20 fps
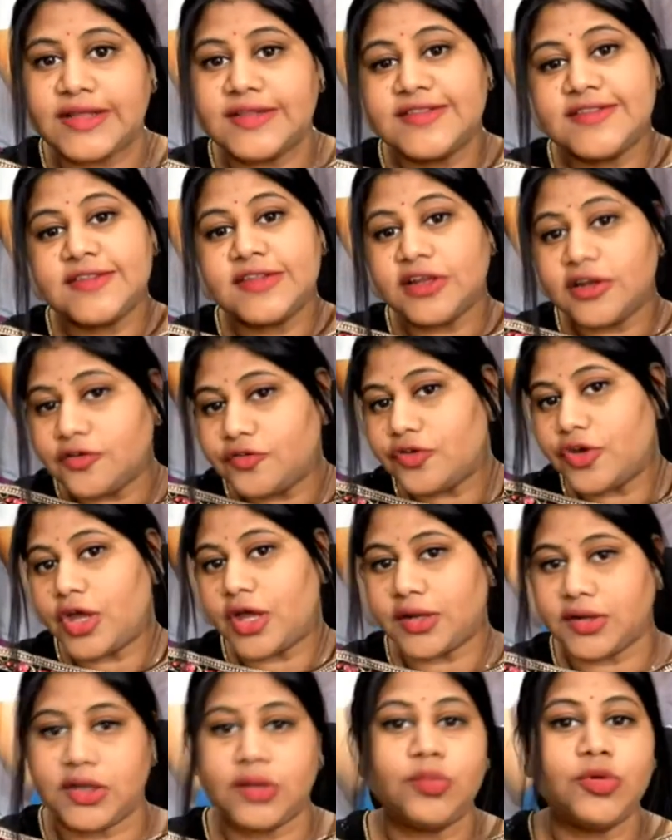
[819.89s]
And still, if you
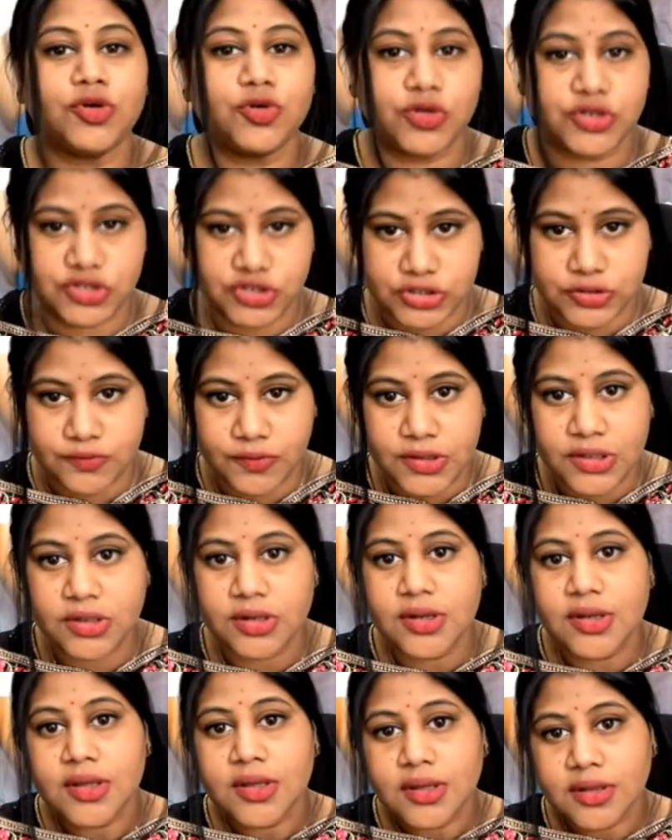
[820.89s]
are unable to achieve it,
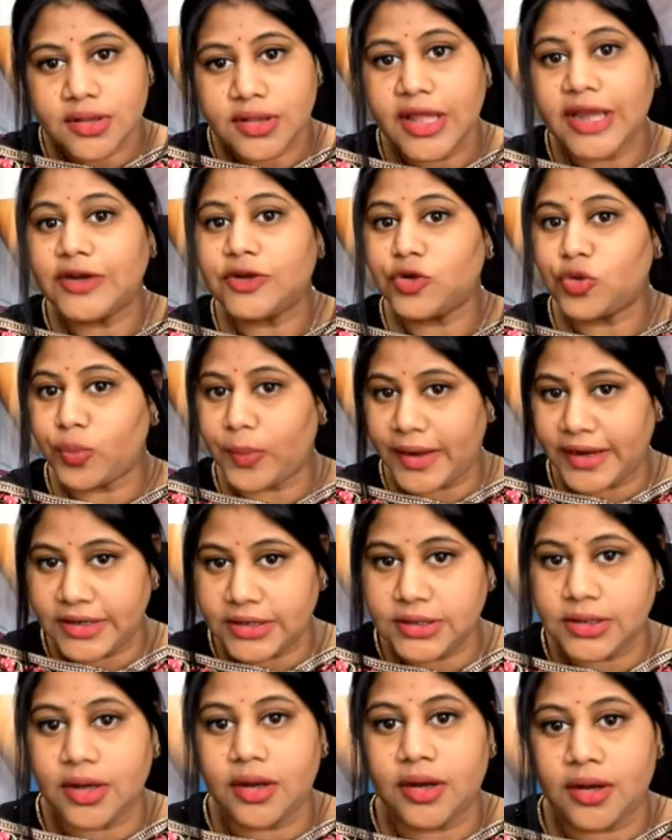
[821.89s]
then you
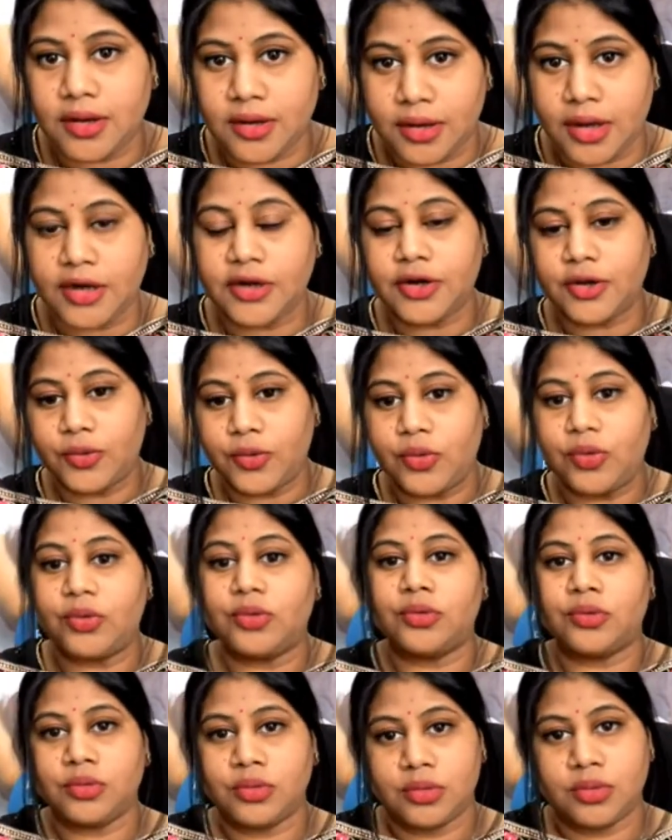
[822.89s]
might
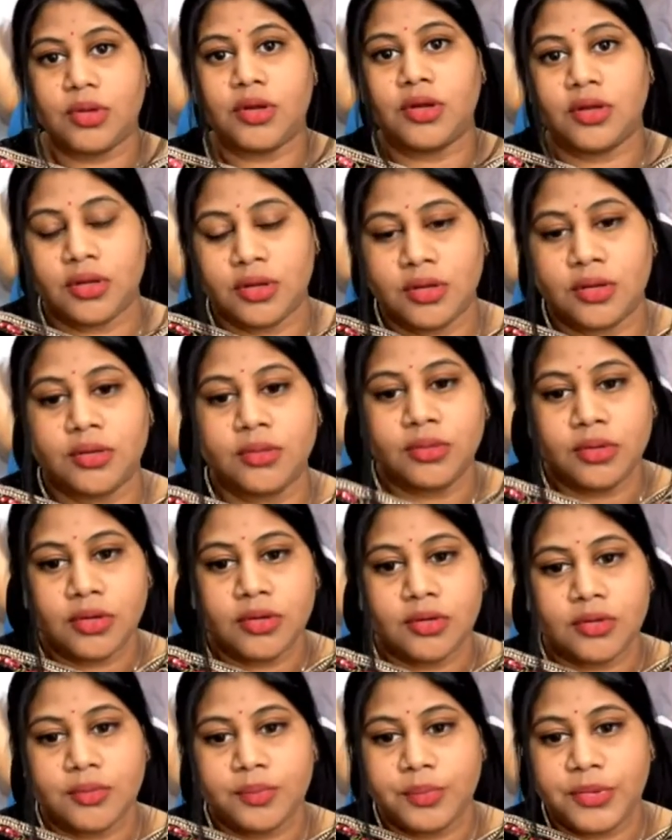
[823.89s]
undergo
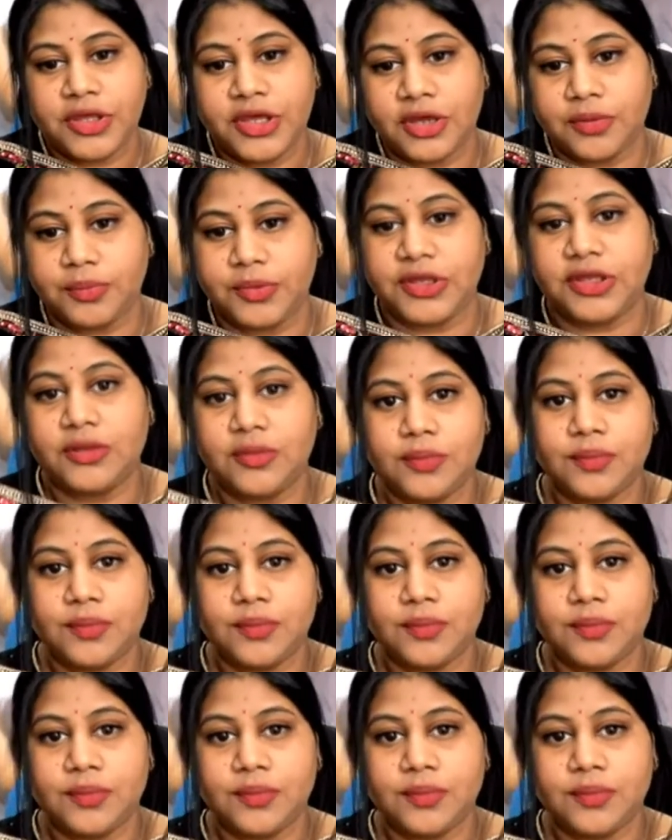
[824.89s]
PRP.